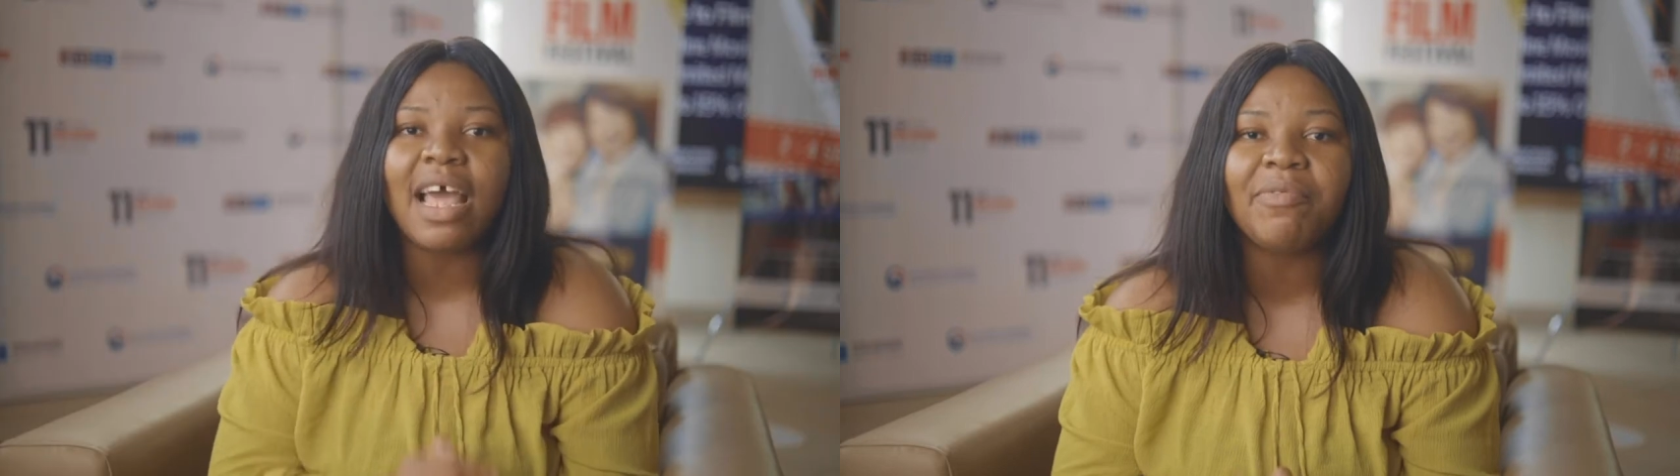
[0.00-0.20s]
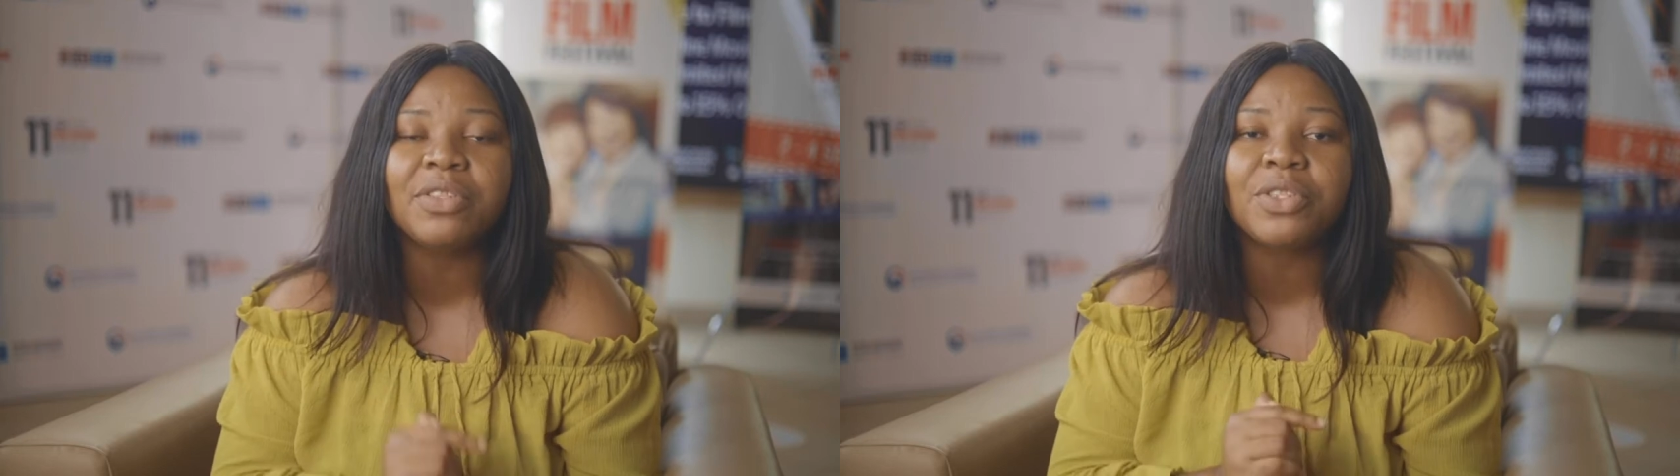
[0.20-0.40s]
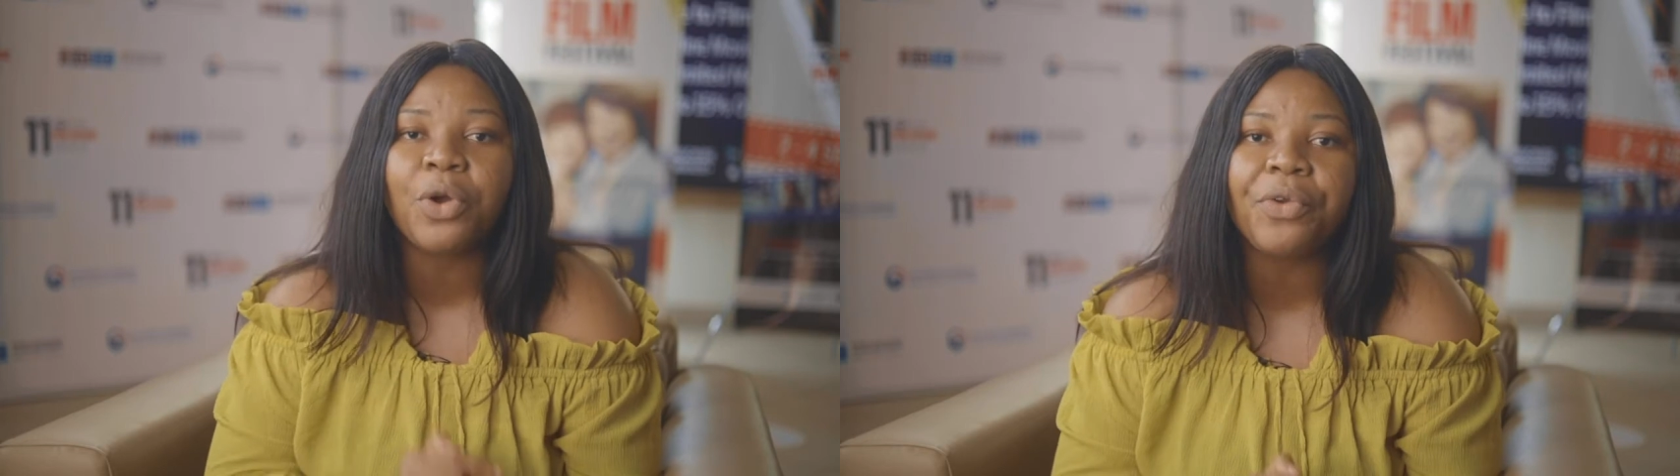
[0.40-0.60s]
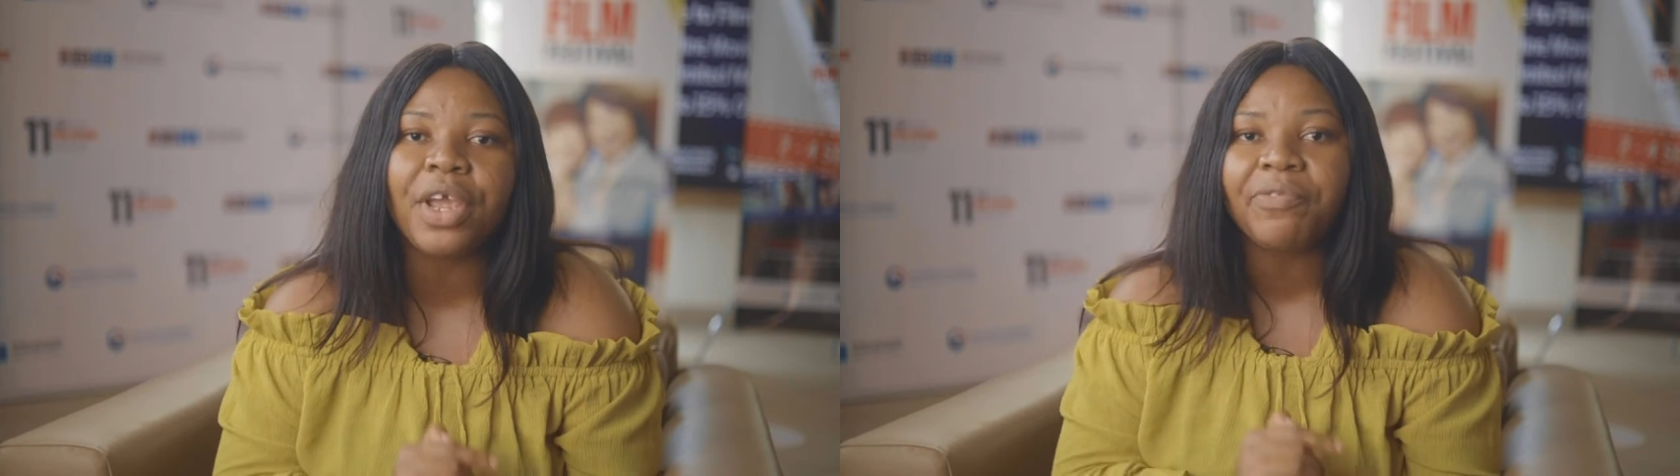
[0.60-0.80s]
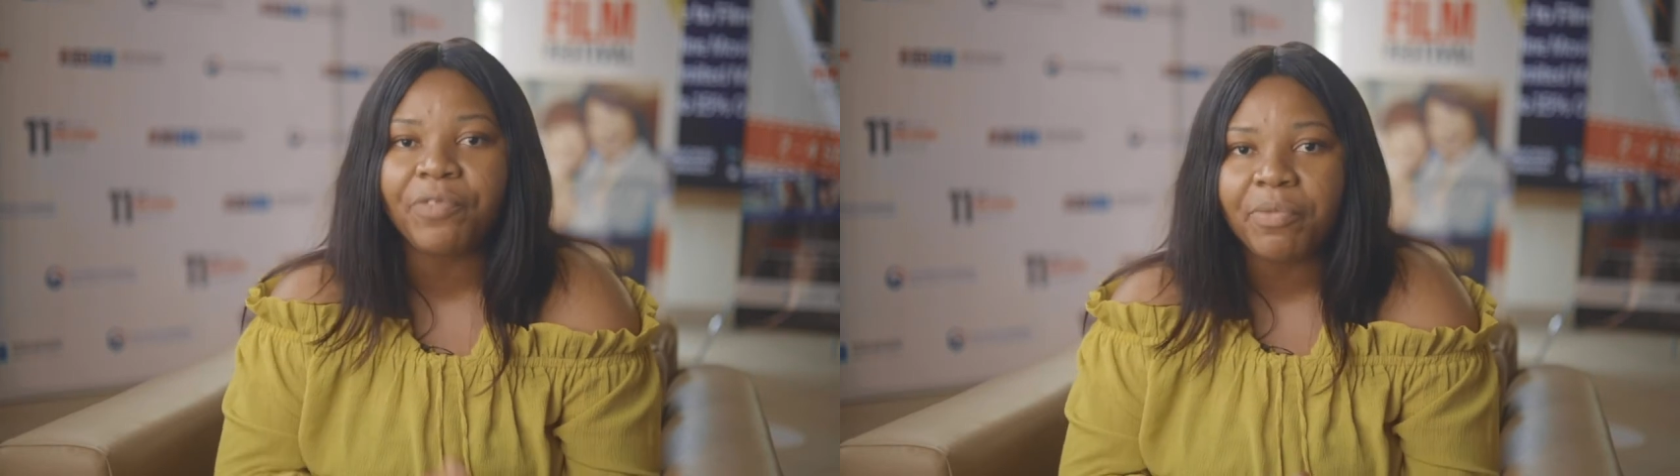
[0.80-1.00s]
11th
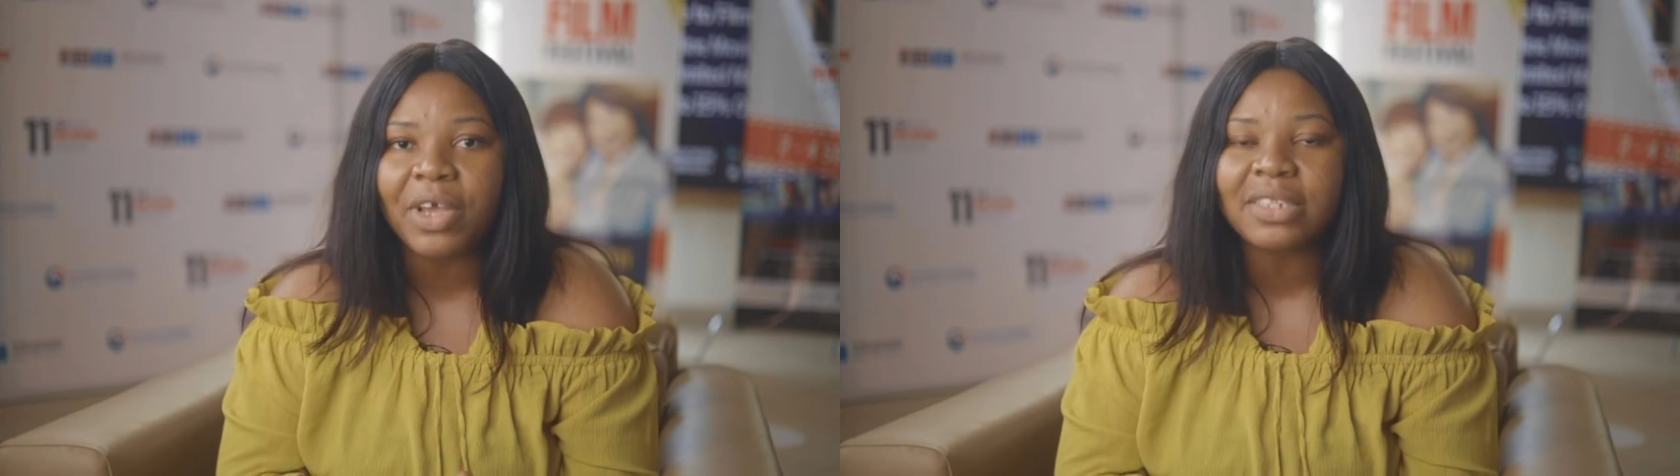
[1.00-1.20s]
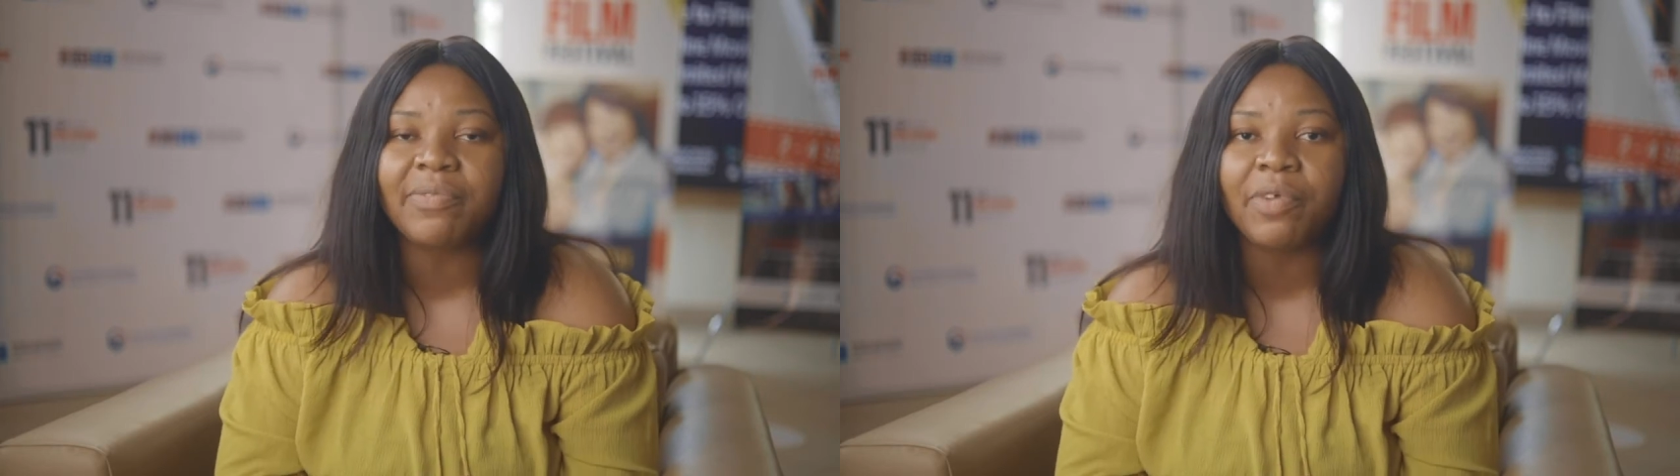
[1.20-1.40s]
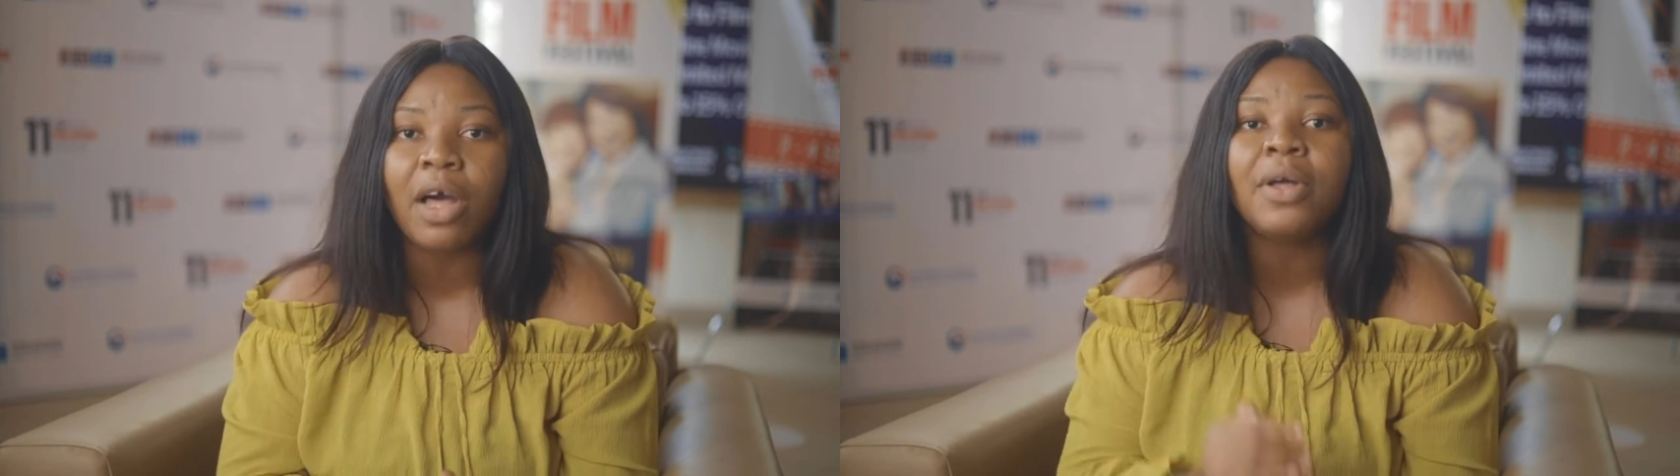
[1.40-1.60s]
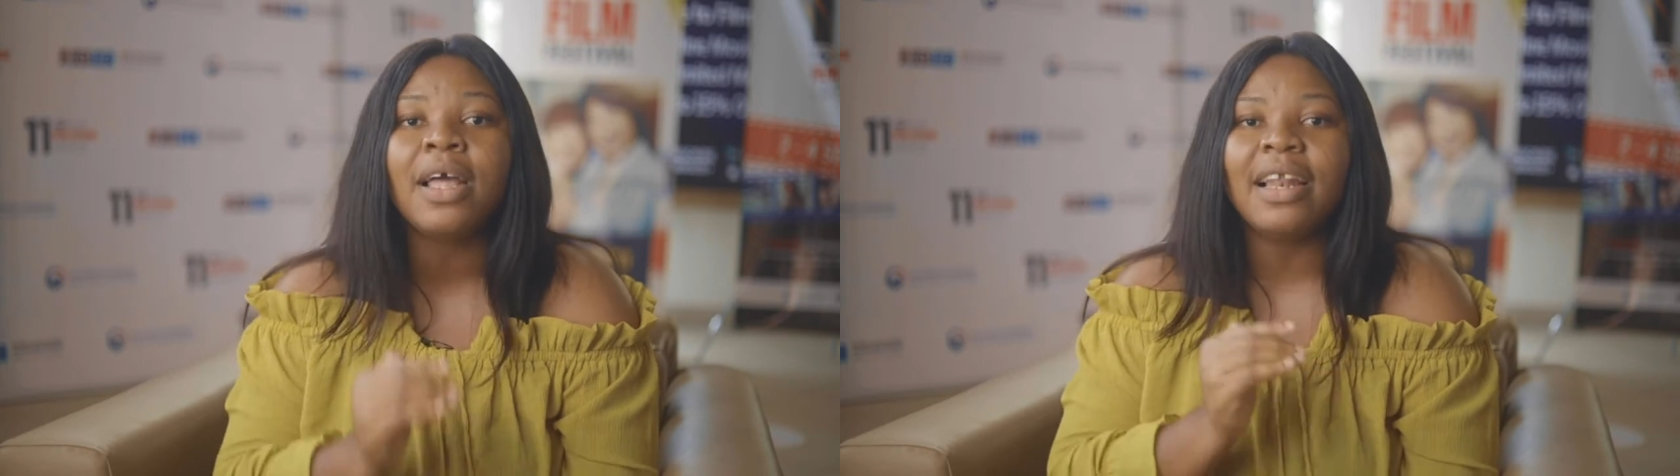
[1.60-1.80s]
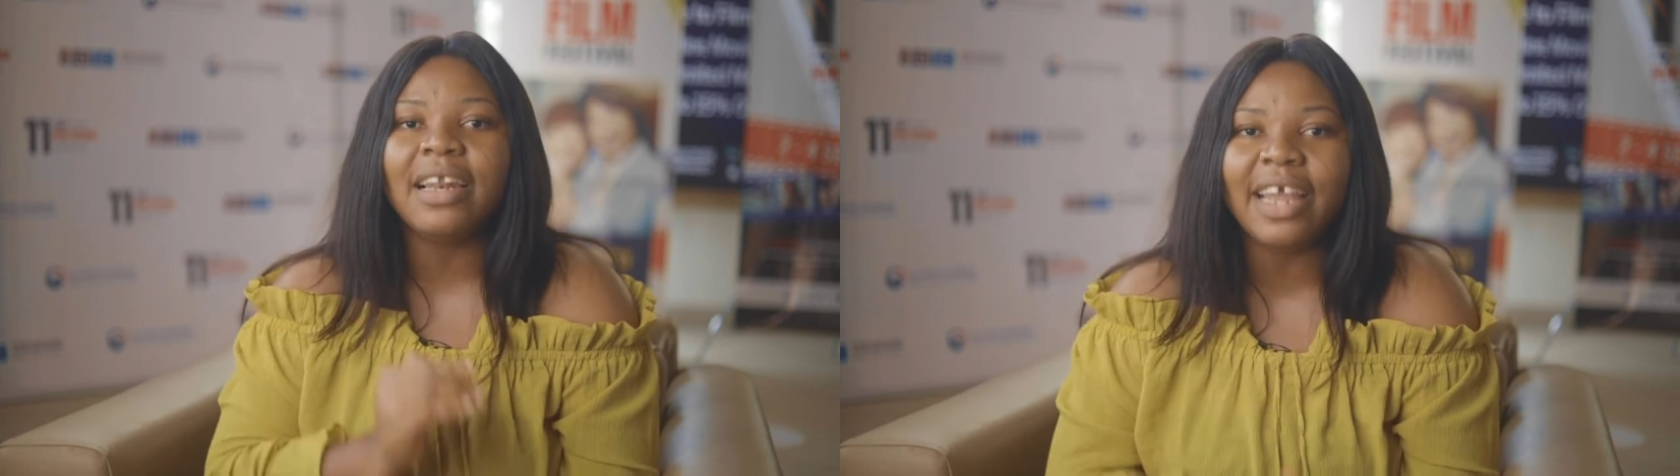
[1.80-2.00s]
Korean Film Festival,
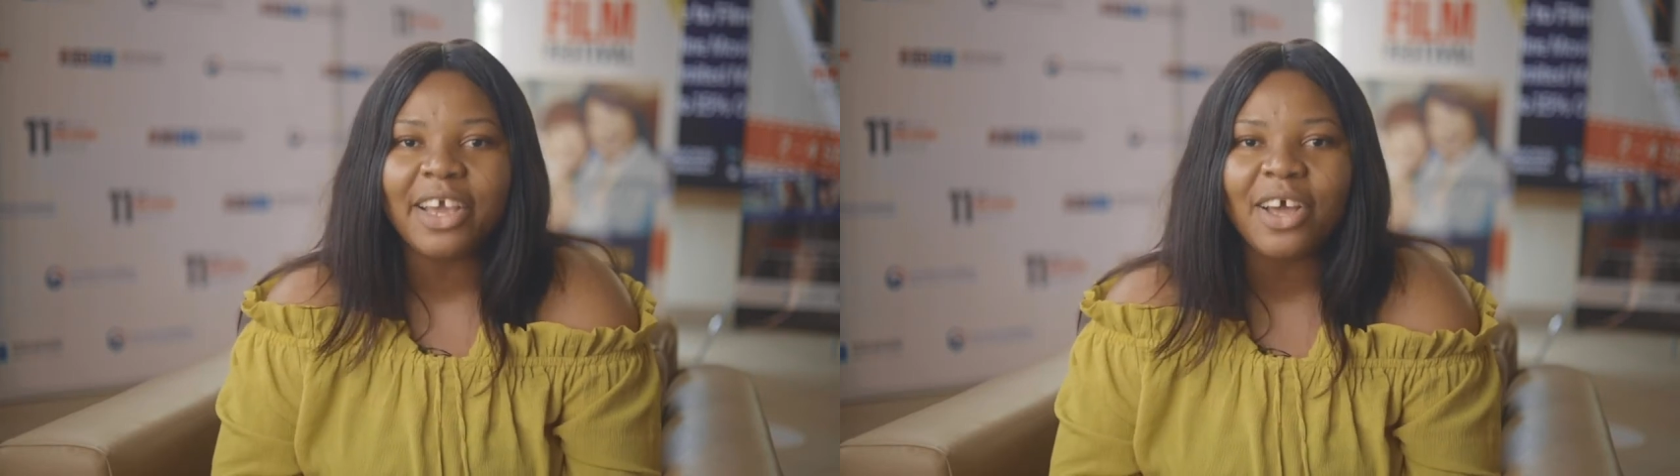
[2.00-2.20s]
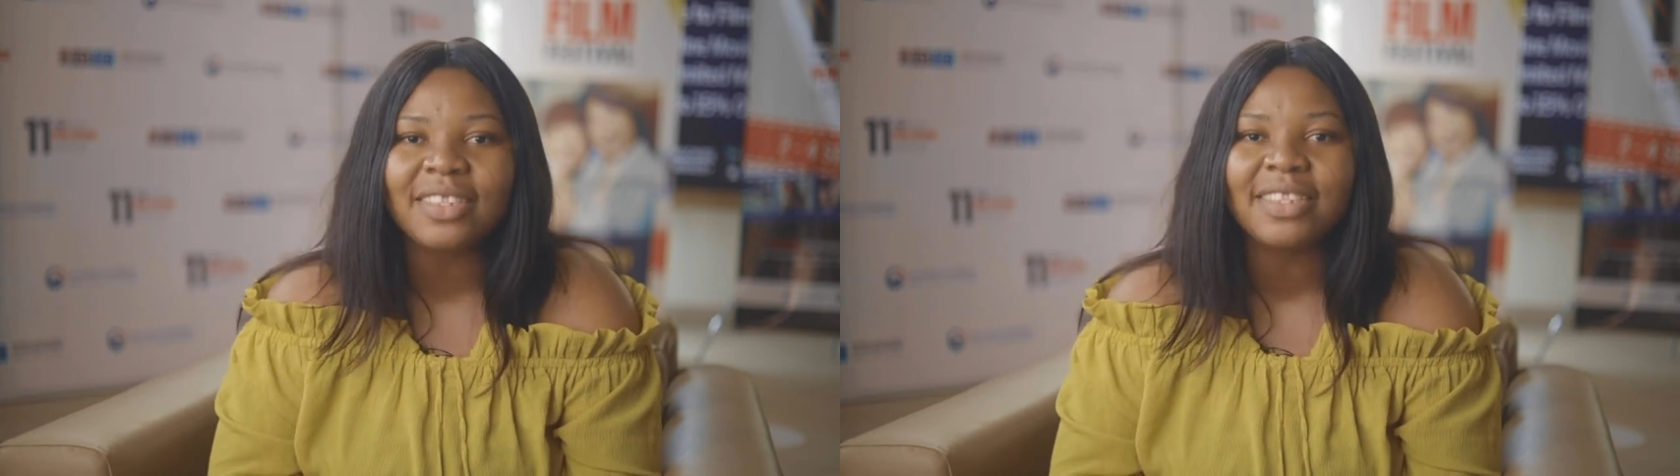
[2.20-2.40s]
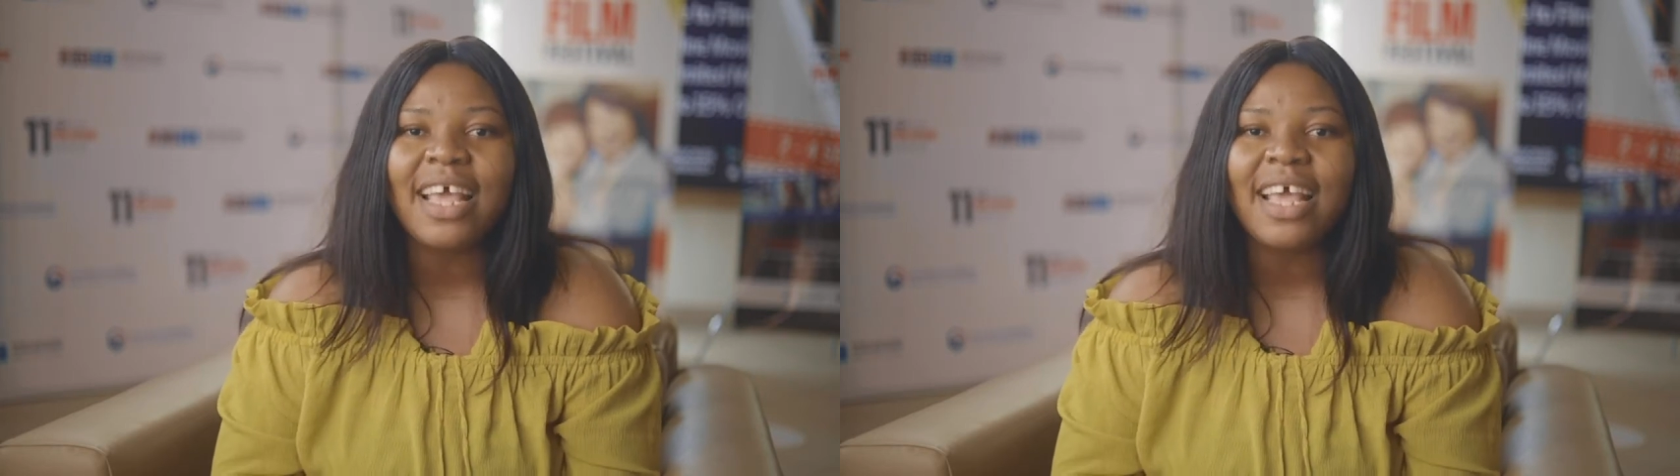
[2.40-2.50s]
Lagos,